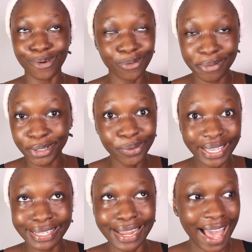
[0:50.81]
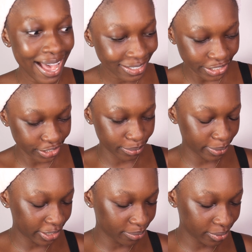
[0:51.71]
we be looking ashy,
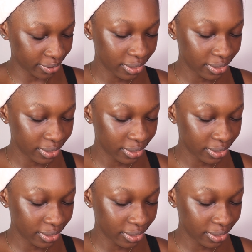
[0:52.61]
baby.